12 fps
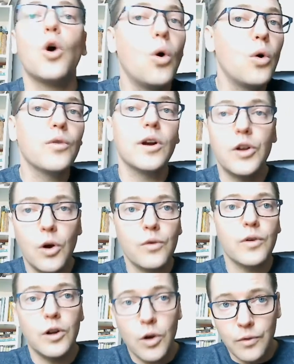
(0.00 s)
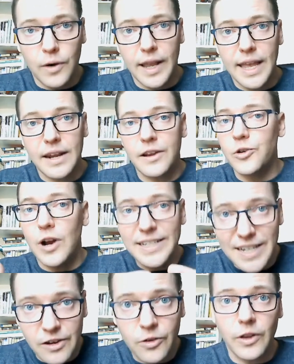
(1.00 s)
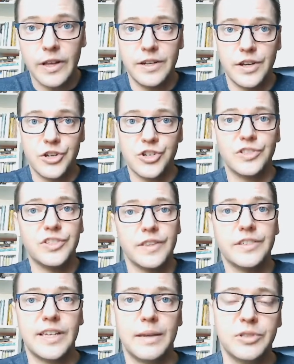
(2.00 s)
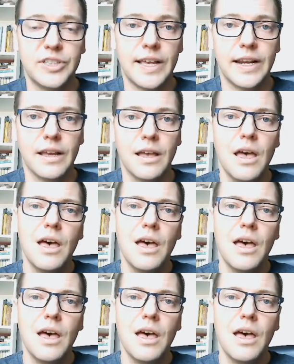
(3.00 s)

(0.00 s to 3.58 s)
over and over and over again under identical conditions in the same setting,